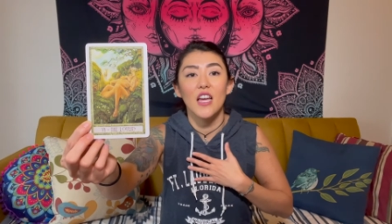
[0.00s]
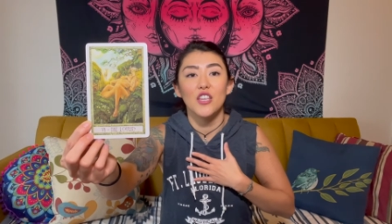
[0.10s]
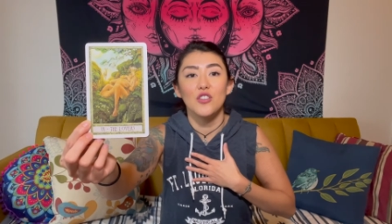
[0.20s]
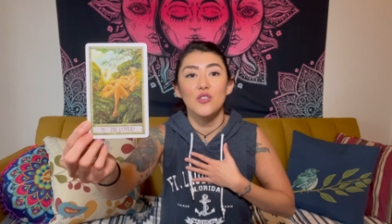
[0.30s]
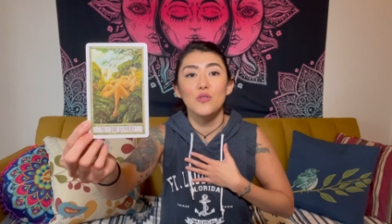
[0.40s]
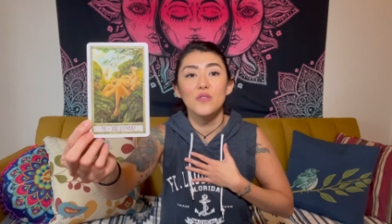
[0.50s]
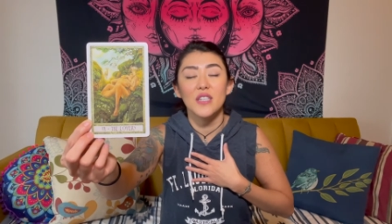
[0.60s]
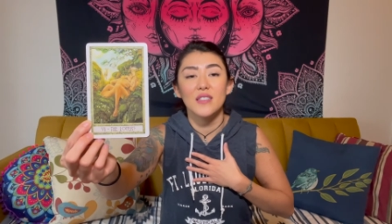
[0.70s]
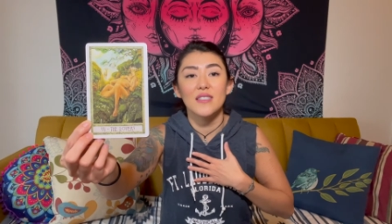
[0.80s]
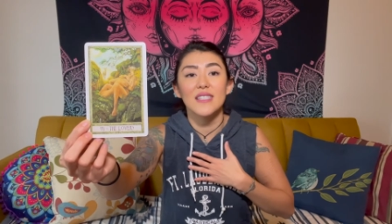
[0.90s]

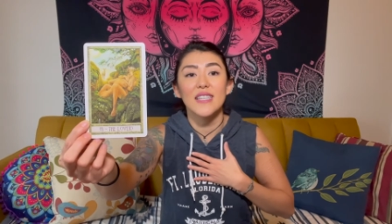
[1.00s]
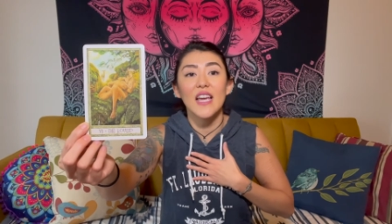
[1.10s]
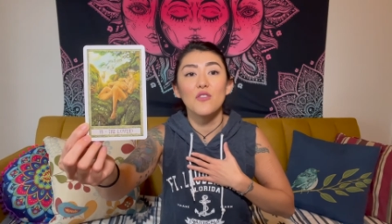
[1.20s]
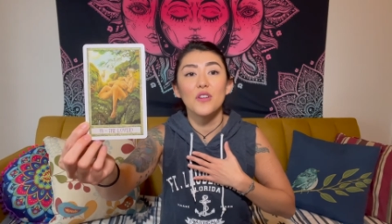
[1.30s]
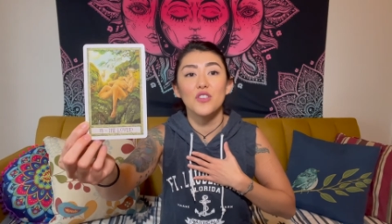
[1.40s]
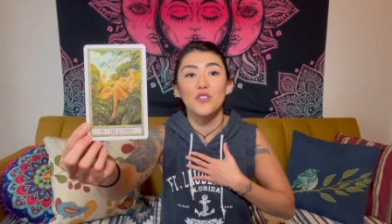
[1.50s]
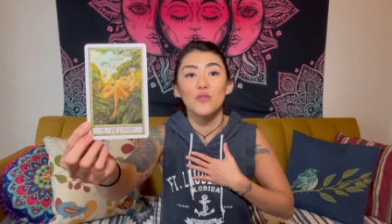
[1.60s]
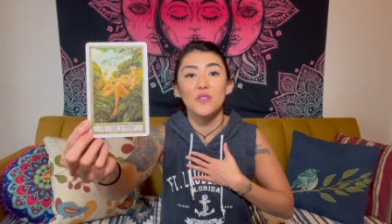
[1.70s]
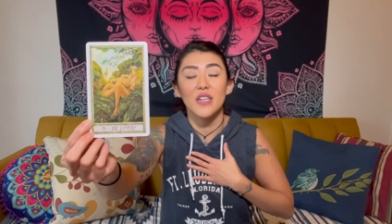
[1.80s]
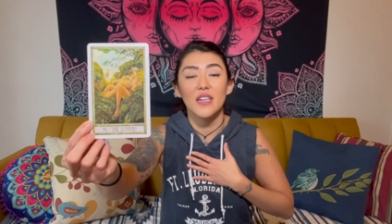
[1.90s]
union, sacred
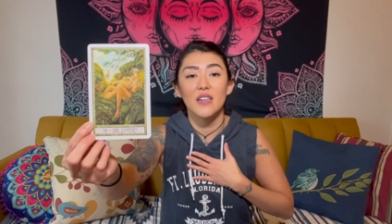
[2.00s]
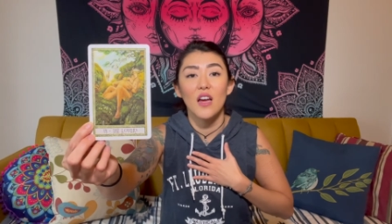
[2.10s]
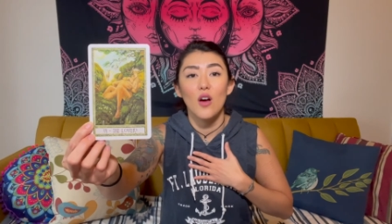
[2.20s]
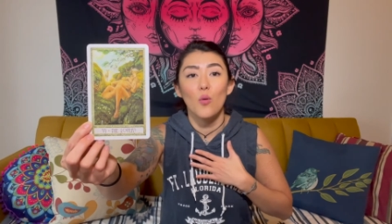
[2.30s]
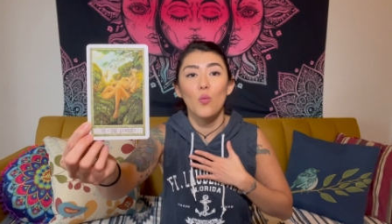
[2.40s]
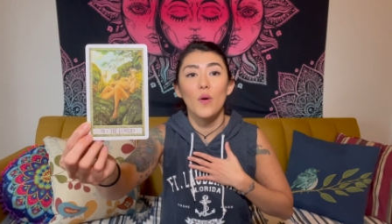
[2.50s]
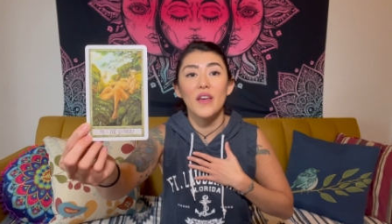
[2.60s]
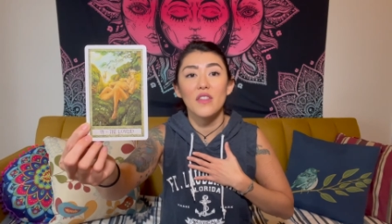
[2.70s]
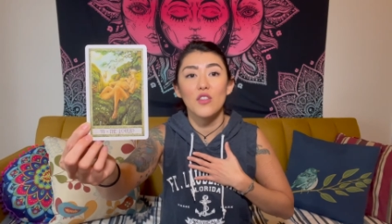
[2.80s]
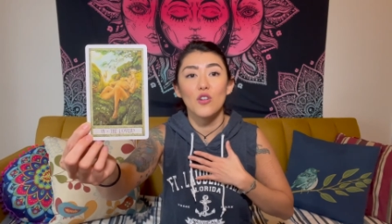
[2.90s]
union
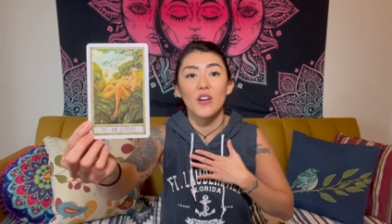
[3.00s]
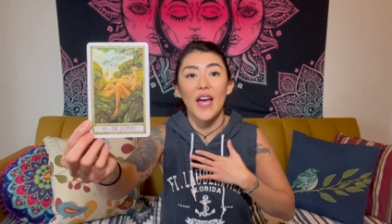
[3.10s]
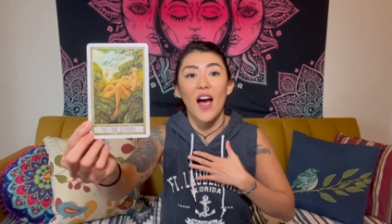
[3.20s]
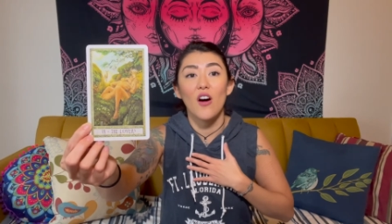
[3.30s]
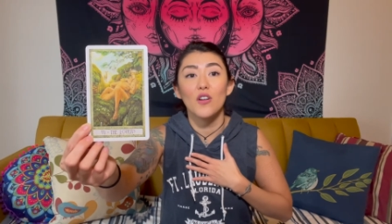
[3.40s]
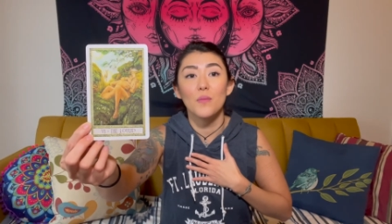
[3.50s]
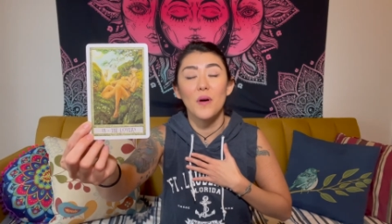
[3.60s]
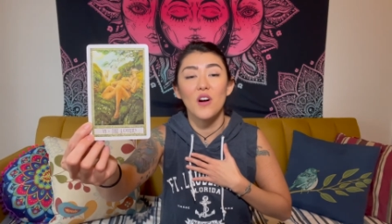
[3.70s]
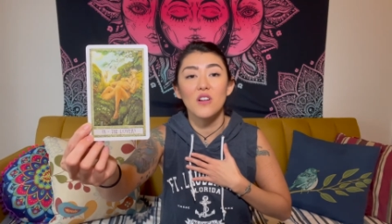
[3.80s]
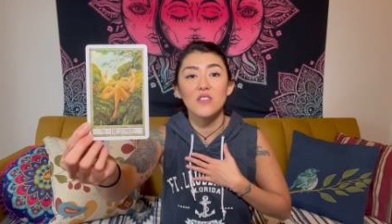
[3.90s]
with your
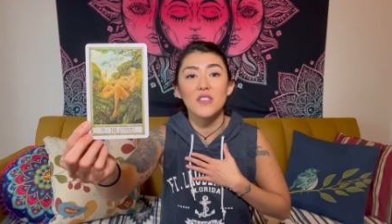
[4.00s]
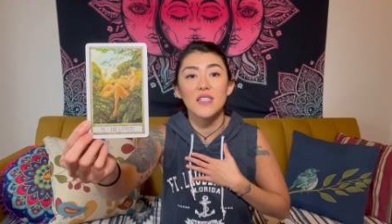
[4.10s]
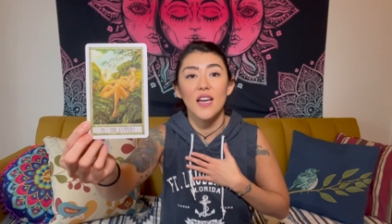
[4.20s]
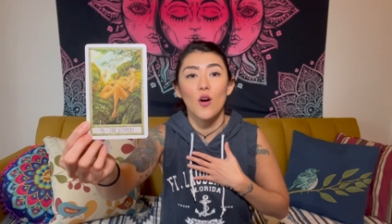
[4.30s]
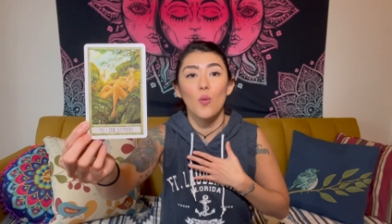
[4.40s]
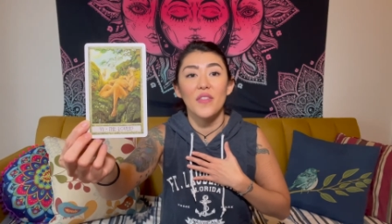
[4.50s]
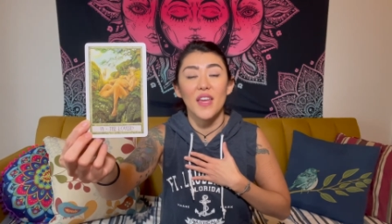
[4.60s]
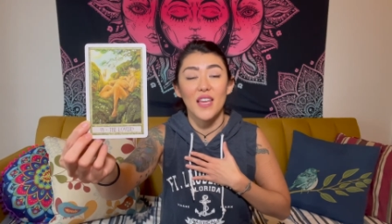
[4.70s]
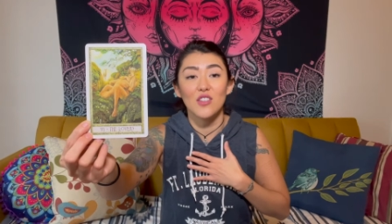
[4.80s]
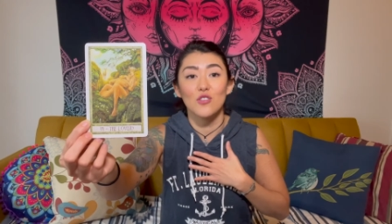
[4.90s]
counterparts,
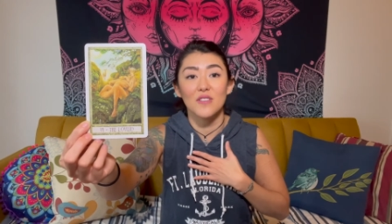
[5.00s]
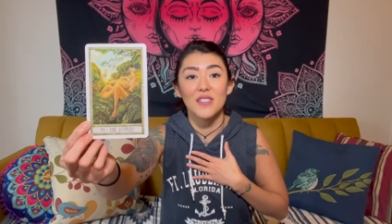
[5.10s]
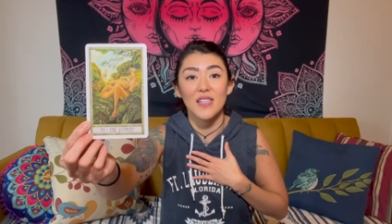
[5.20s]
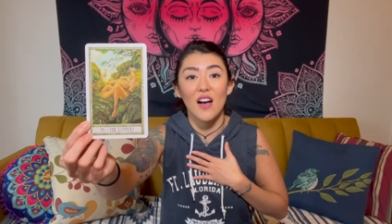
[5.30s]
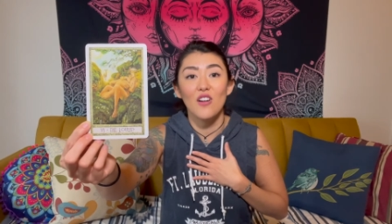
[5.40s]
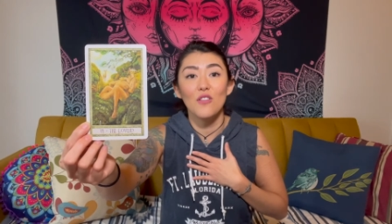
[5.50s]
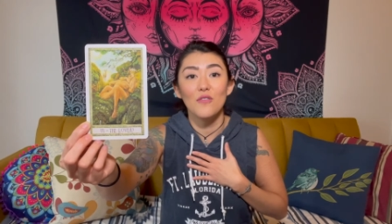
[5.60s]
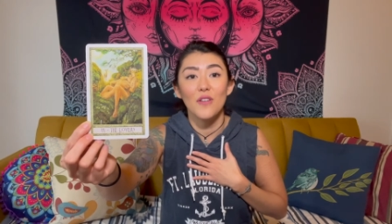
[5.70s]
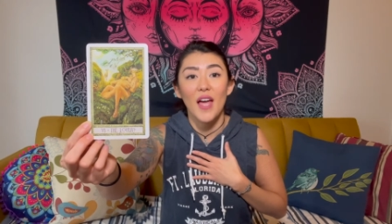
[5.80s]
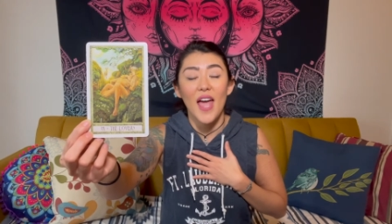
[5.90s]
within yourself.
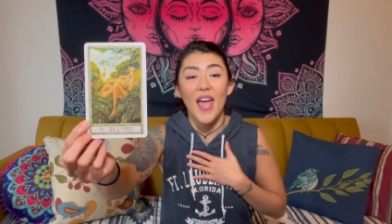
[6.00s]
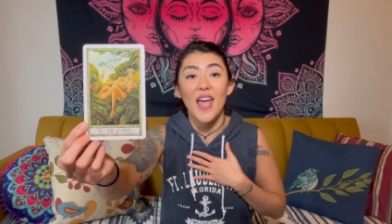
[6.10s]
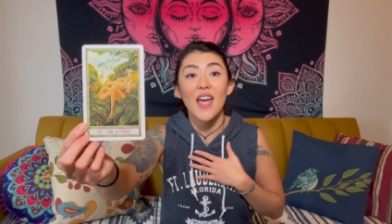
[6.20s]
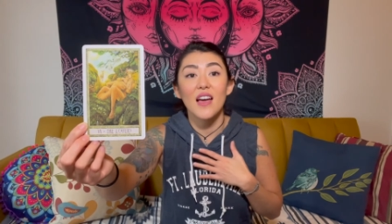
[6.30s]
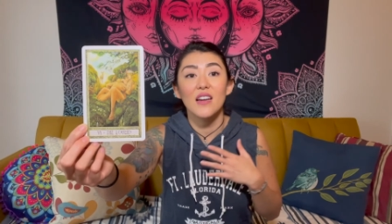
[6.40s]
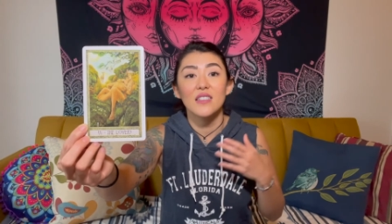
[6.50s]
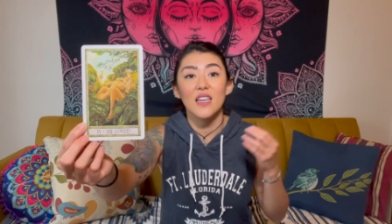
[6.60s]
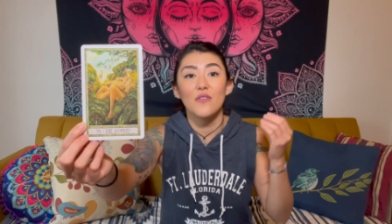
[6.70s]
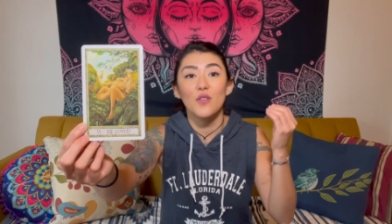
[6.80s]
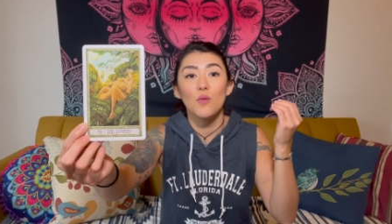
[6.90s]
And
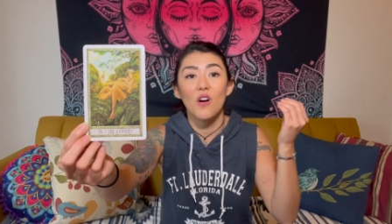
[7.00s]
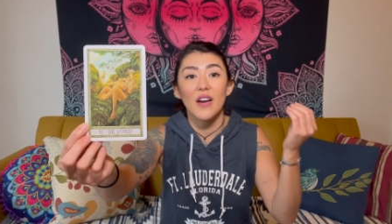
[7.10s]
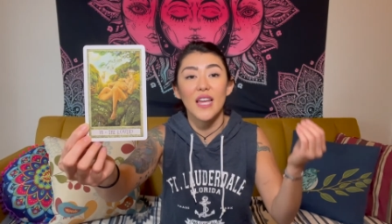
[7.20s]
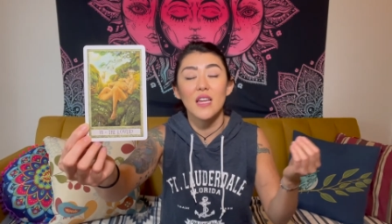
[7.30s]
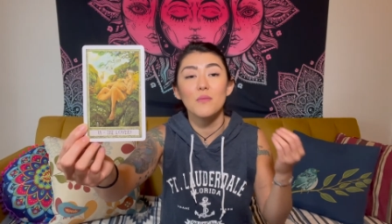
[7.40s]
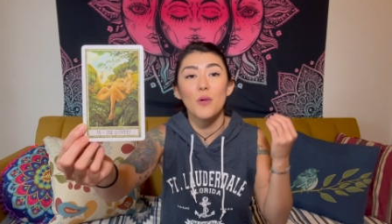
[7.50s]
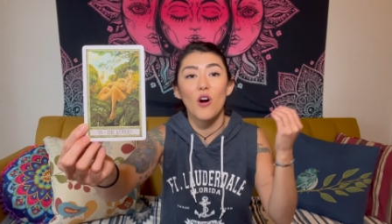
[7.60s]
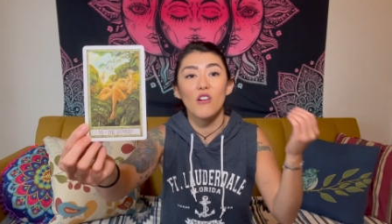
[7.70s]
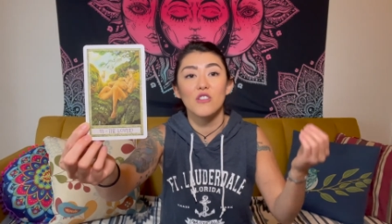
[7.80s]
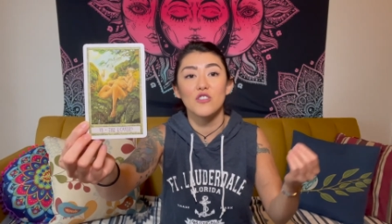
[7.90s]
if you are in
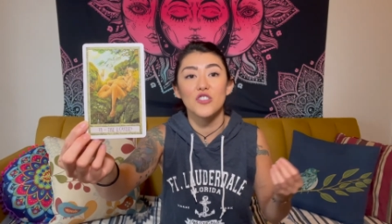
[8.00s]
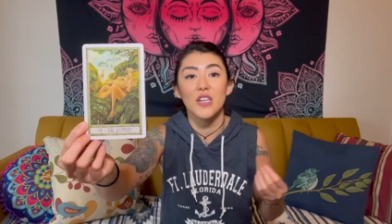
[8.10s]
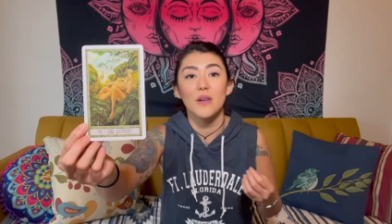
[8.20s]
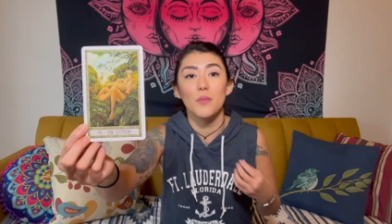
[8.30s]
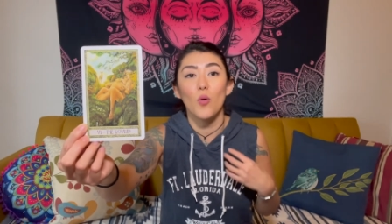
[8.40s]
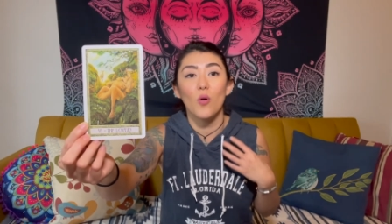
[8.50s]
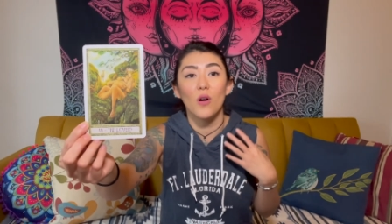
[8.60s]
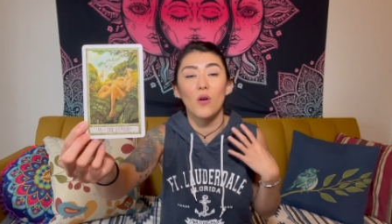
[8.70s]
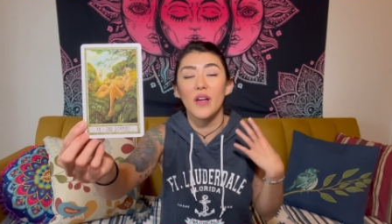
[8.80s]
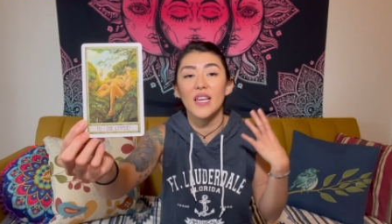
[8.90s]
partnership
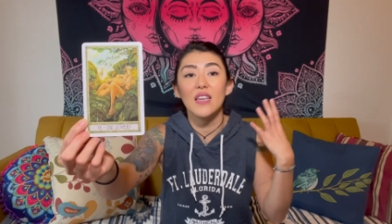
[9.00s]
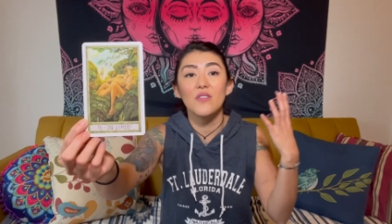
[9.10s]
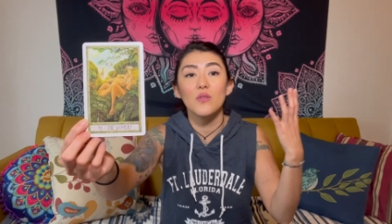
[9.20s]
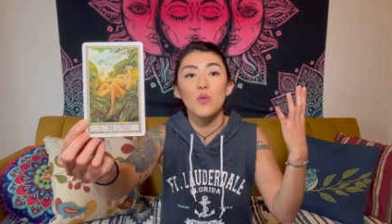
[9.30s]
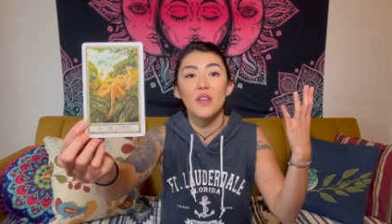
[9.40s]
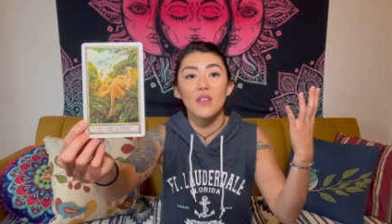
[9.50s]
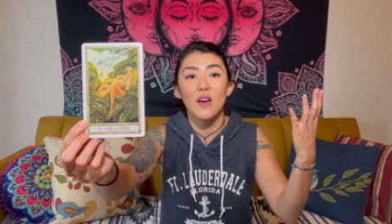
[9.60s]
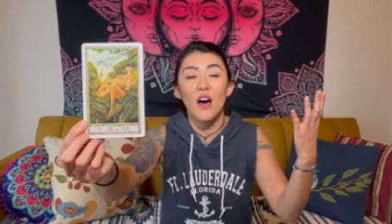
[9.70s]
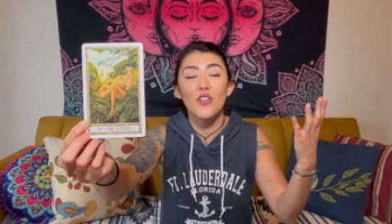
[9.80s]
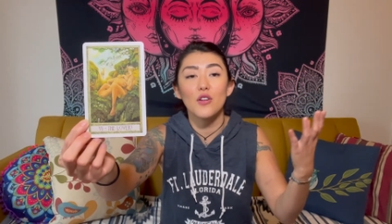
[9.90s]
or even with other